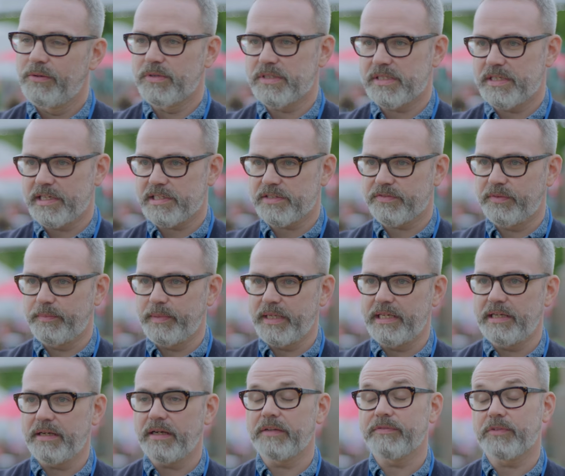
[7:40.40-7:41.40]
What's next for
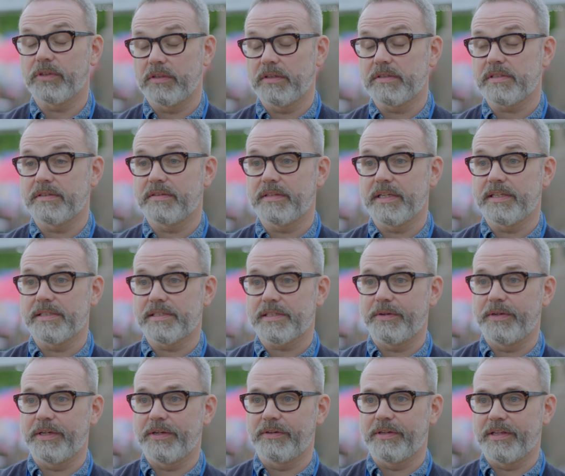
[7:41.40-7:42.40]
me? I've got lots of things
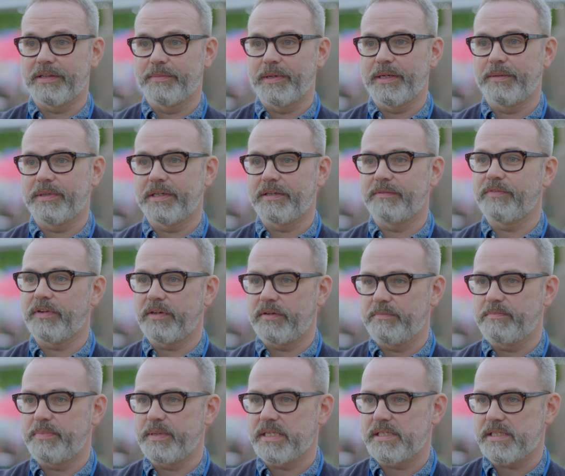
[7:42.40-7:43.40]
going on at the moment. I'm
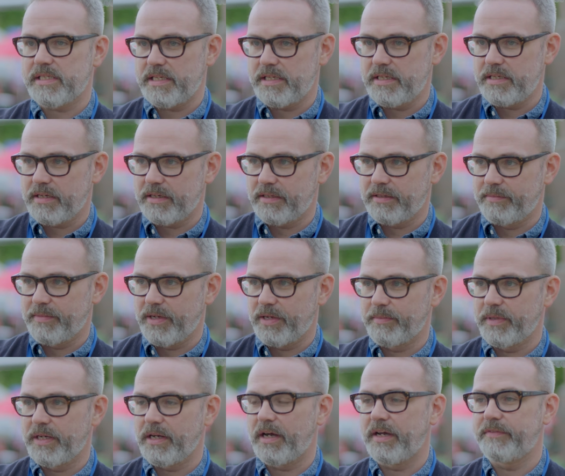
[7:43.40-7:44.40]
very busy at the
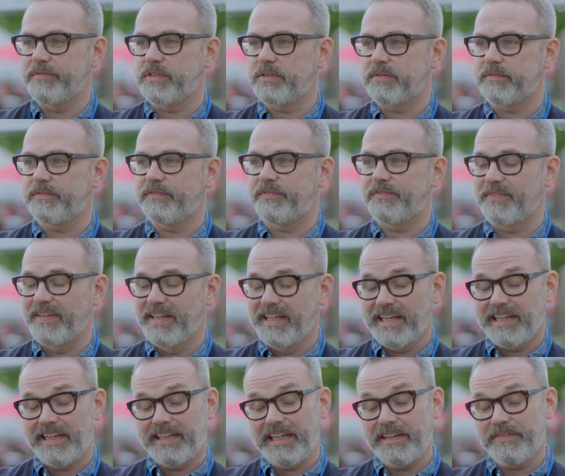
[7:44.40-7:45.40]
moment.
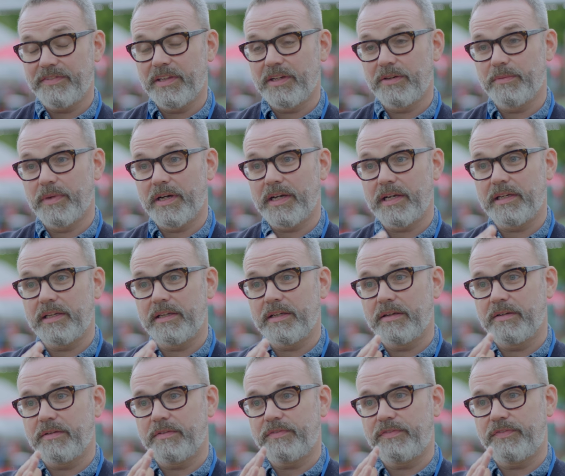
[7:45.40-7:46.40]
Even though my
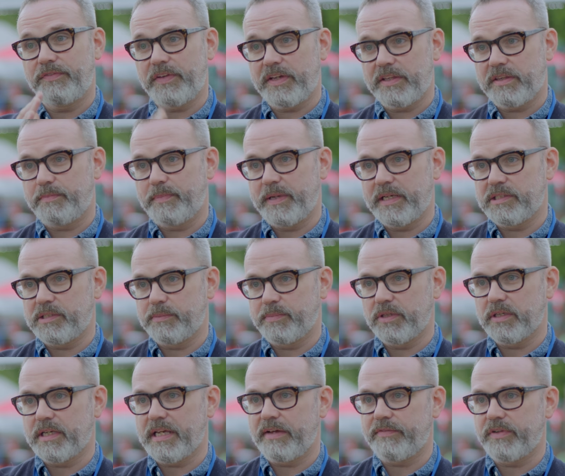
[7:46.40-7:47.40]
fifth picture
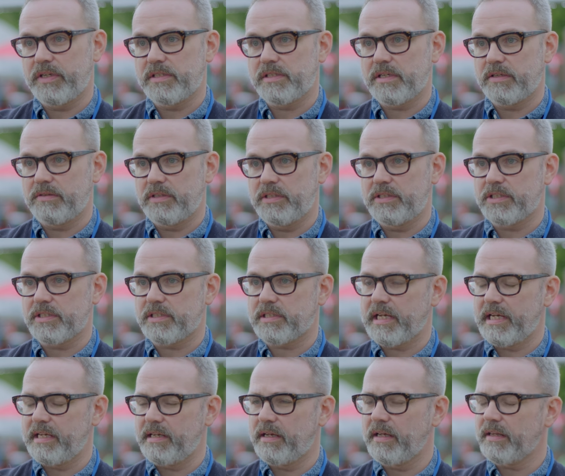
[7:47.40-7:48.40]
book, Kevin, has only just
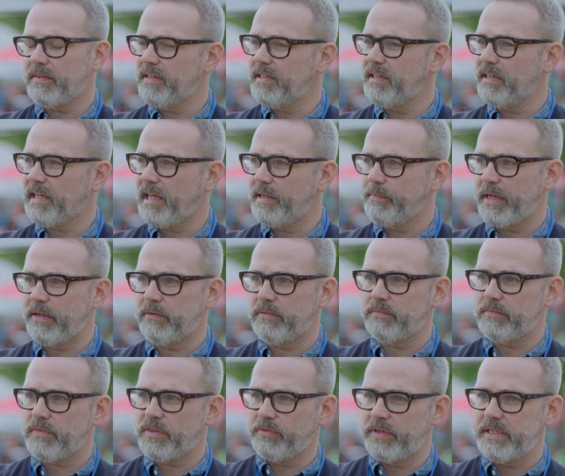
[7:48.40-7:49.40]
came, I think it came out
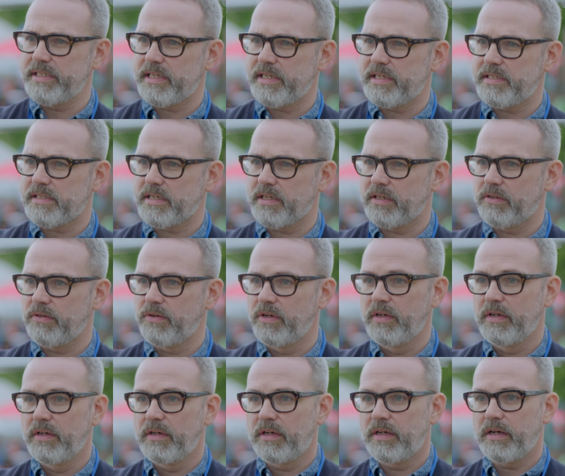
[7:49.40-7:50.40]
3 days ago,
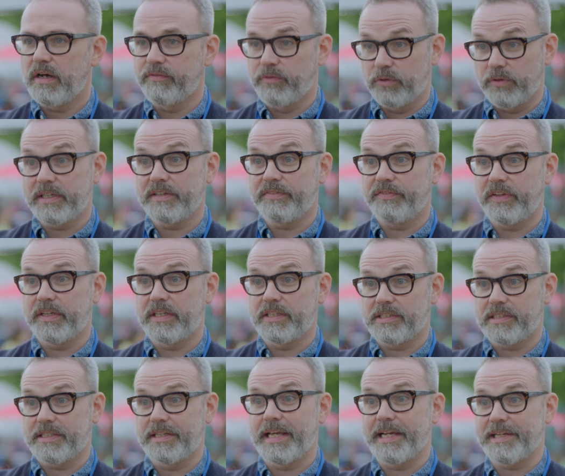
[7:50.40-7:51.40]
I've already
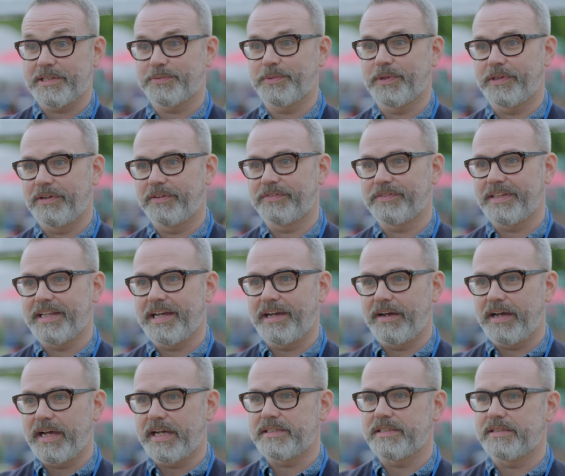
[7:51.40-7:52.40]
finished the next one after
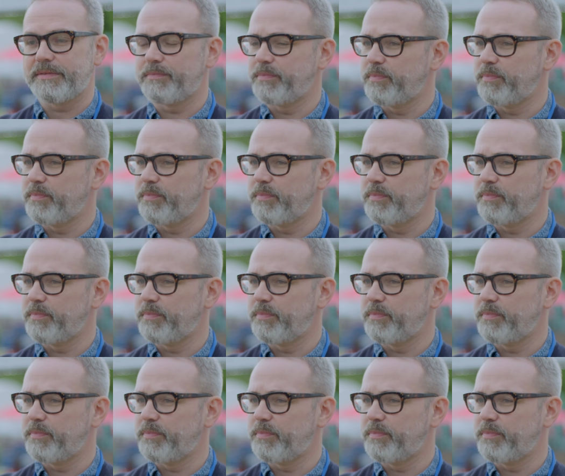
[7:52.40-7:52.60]
that.